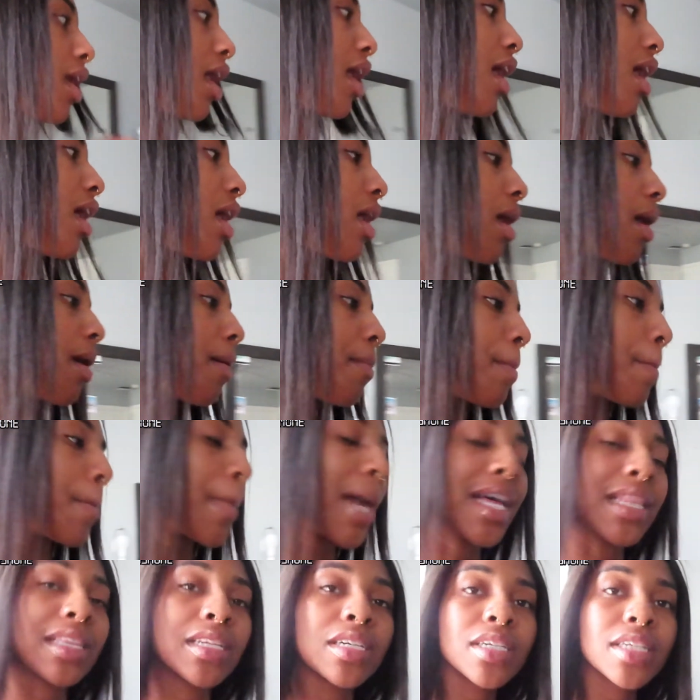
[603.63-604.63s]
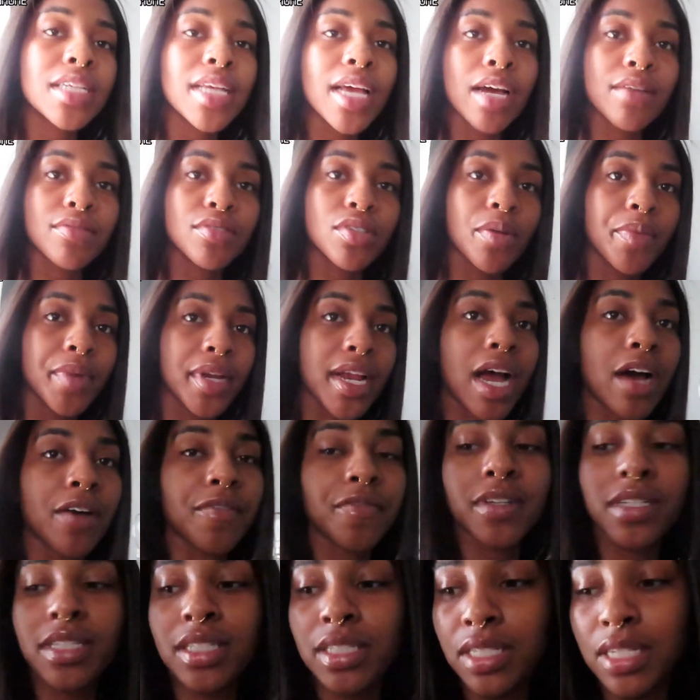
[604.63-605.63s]
I literally have so many
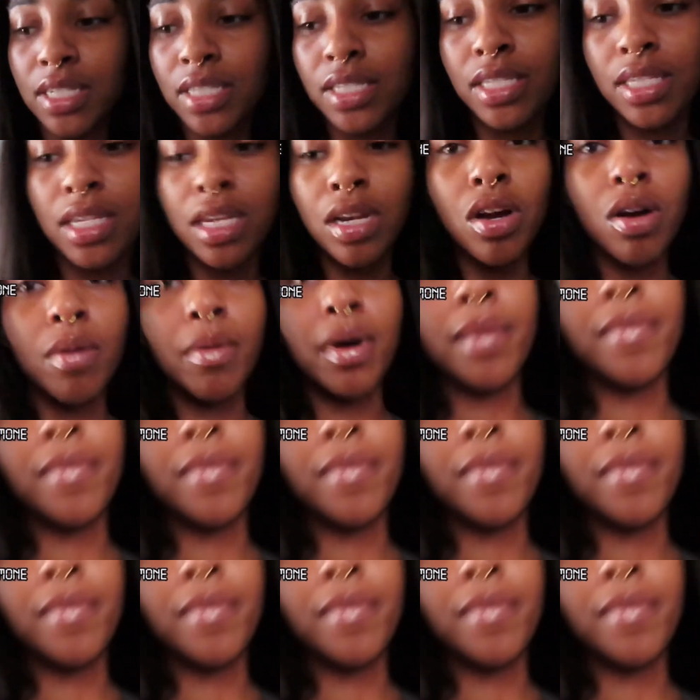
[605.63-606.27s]
outfits just sitting on my